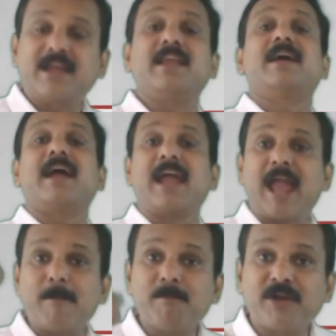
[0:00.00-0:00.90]
in an
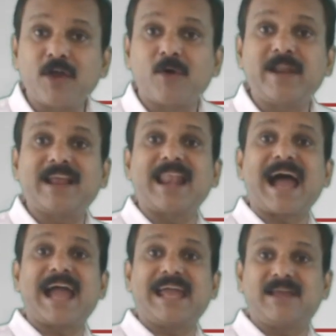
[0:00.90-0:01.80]
embryonic
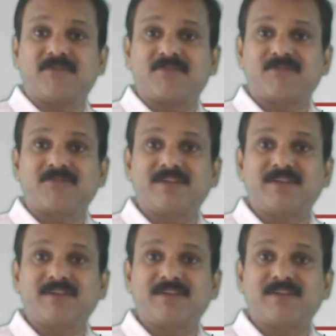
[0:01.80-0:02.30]
life.